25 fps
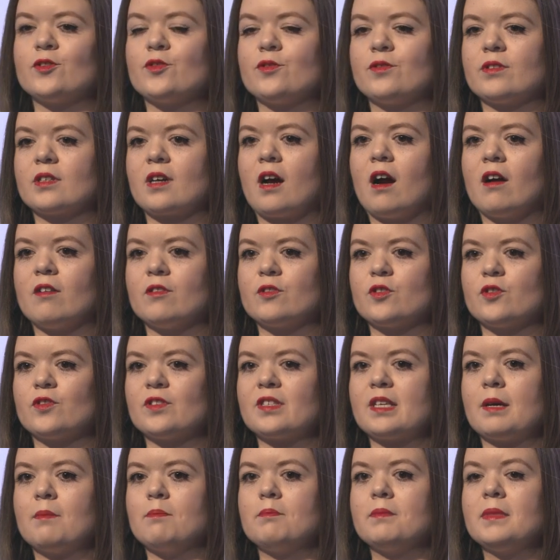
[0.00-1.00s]
through the
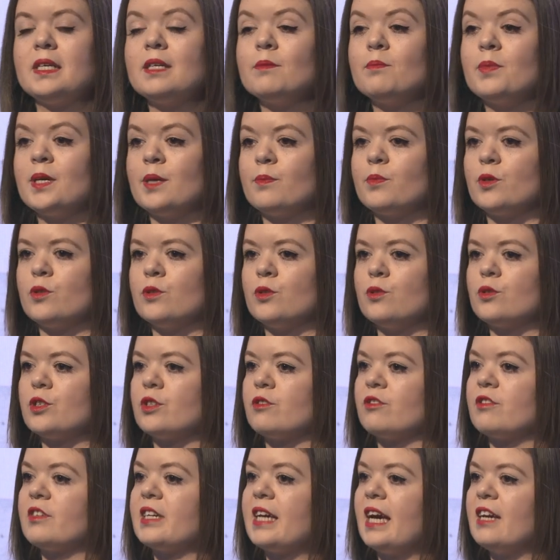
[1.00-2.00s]
corridors and meet people who
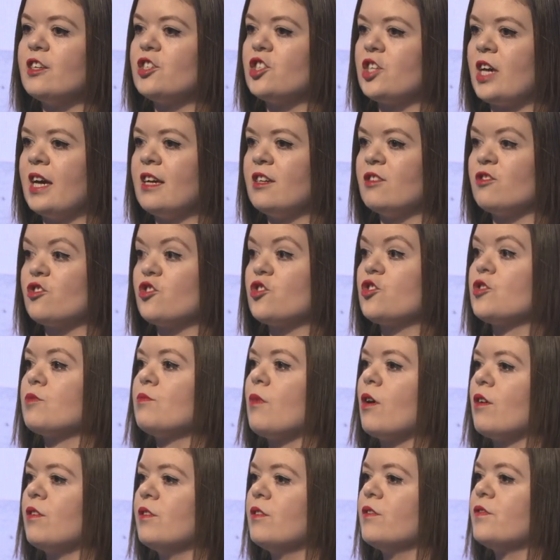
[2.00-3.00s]
can create change
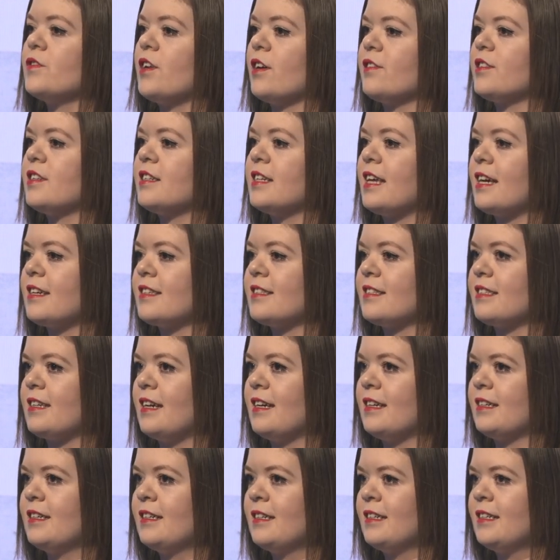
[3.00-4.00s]
tomorrow, if not the next
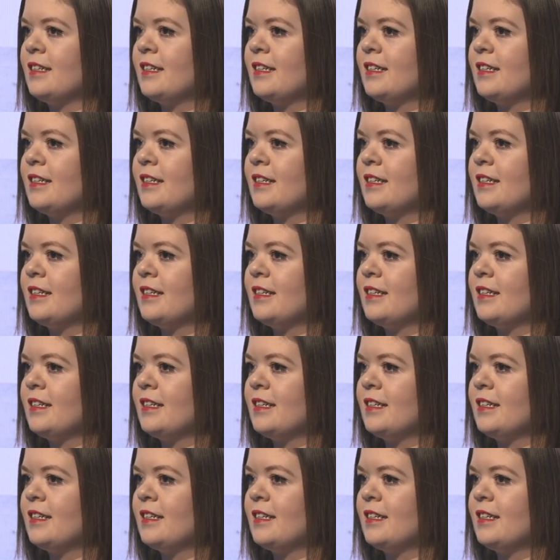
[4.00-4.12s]
day.